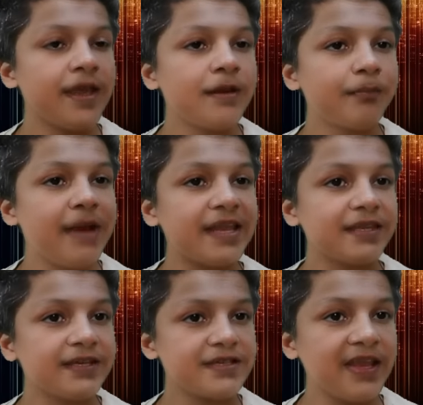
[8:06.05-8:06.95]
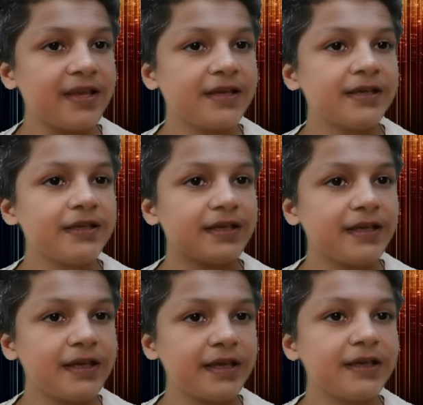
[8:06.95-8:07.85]
Mathis
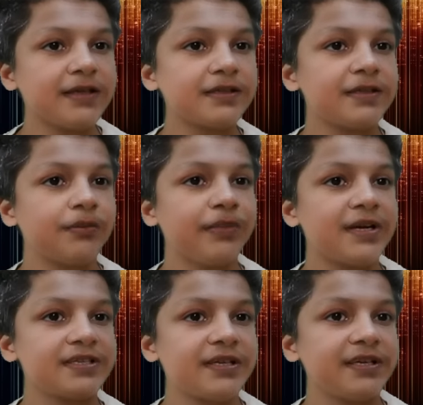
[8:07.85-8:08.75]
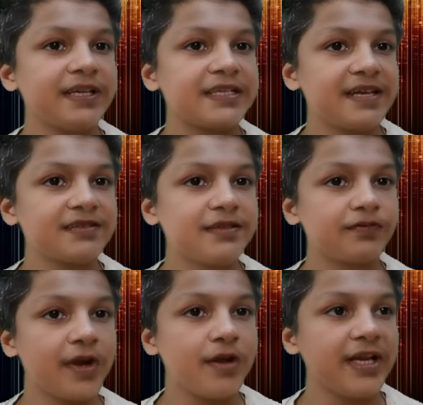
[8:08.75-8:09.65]
is a mercenary assassin
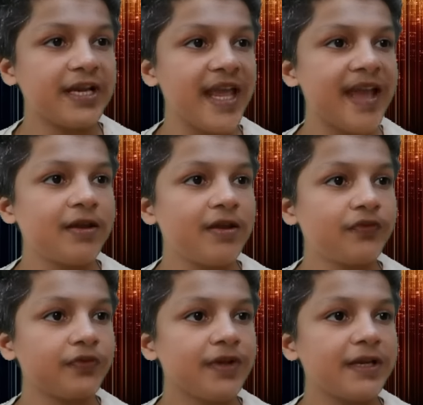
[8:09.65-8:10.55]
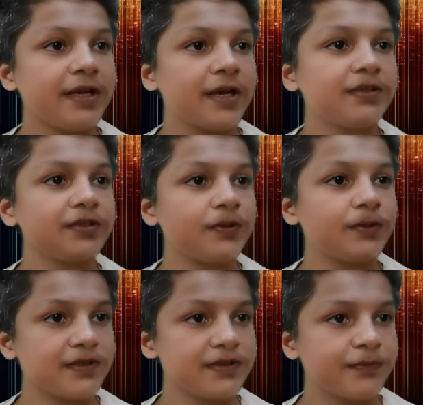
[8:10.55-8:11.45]
from a clan of
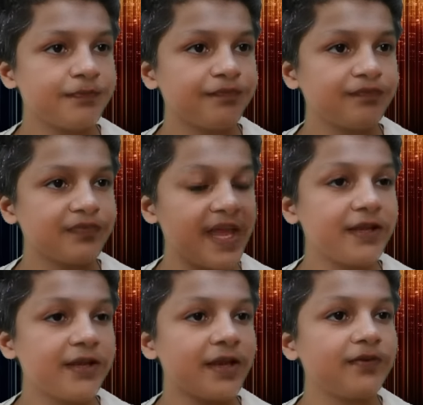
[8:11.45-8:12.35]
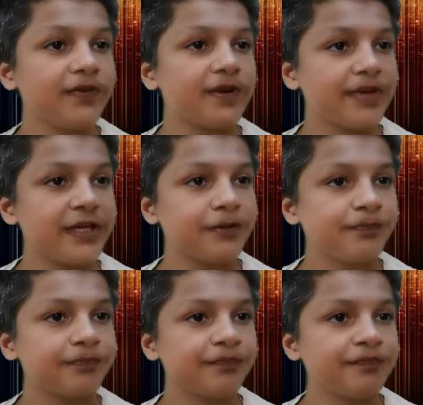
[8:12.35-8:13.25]
cutthroats that they kill for money.
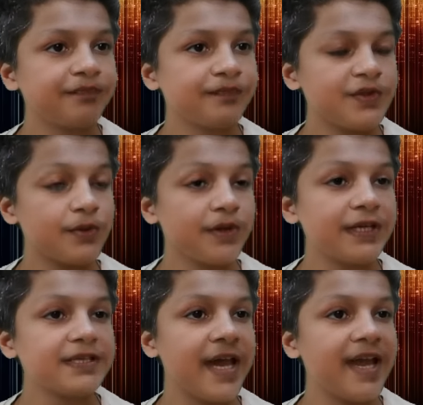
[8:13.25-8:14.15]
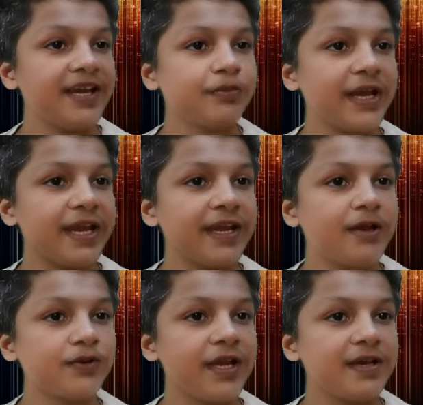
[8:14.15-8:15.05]
So he is hired by an
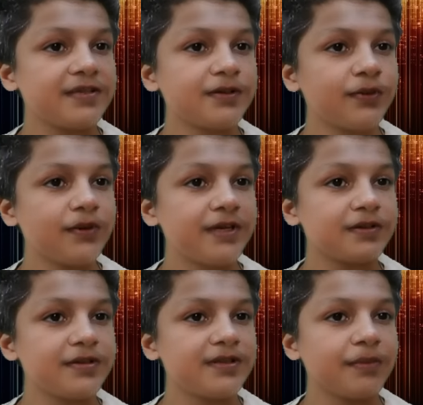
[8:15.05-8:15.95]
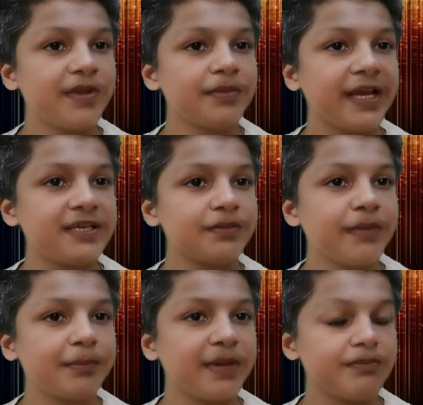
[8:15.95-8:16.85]
outcast ruler to stop the mighty
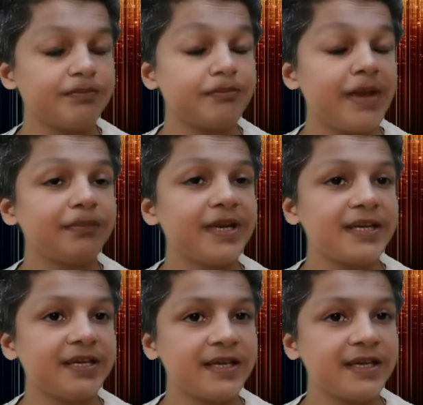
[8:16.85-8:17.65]
Memnon.